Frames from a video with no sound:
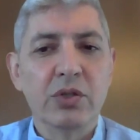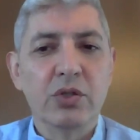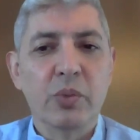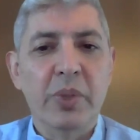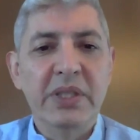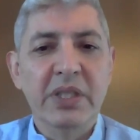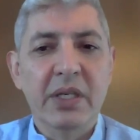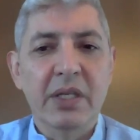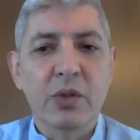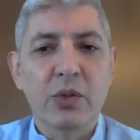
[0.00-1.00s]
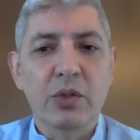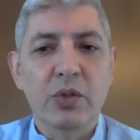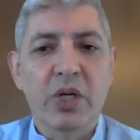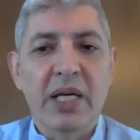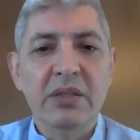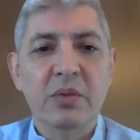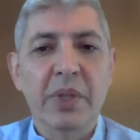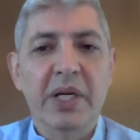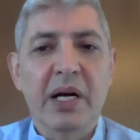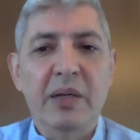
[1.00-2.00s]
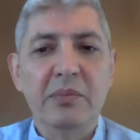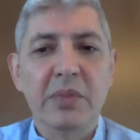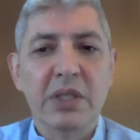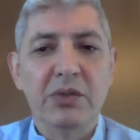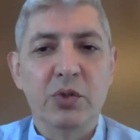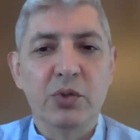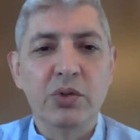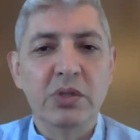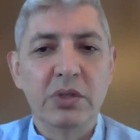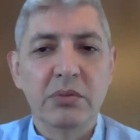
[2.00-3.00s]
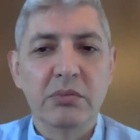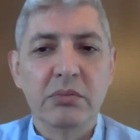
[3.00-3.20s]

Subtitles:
So basically, you can't become a Druze.